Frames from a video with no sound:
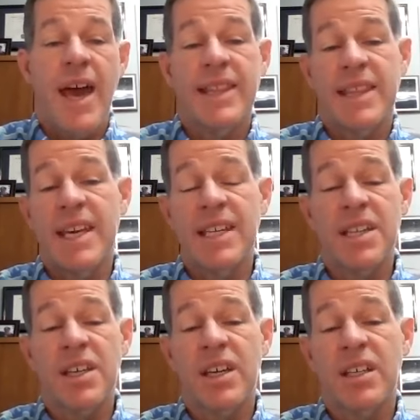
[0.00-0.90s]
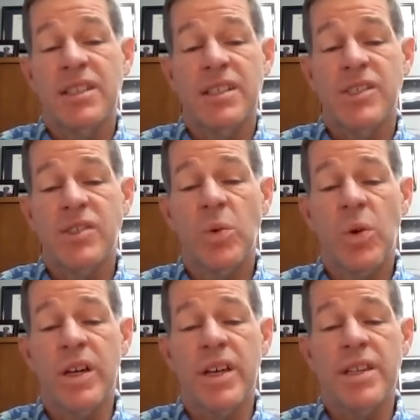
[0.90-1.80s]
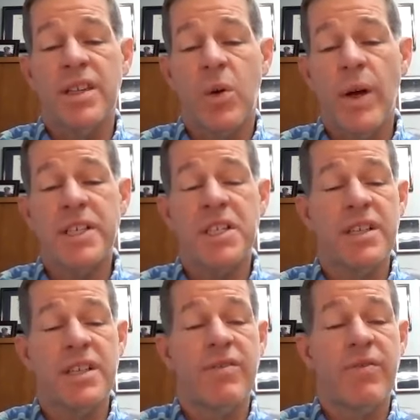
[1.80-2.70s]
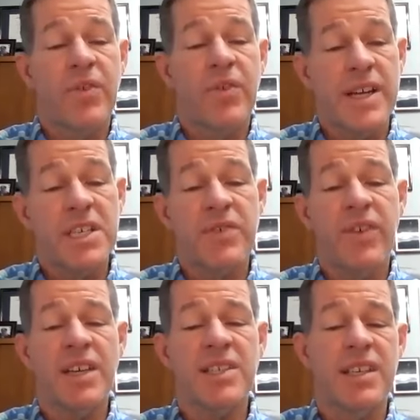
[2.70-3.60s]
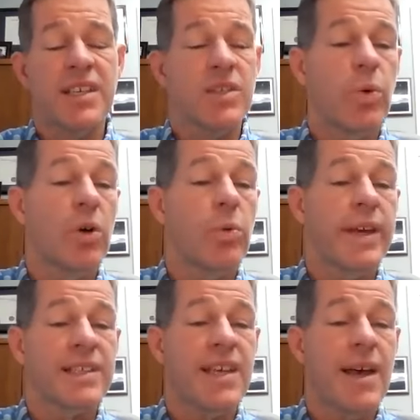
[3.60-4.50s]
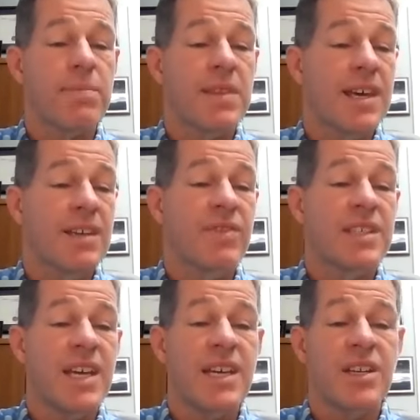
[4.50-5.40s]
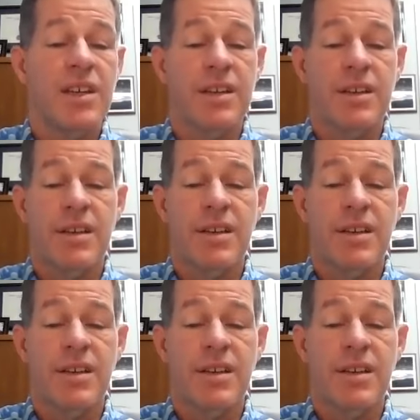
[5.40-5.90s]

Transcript: At the end of the story, the question for each of us is will we accept the invitation?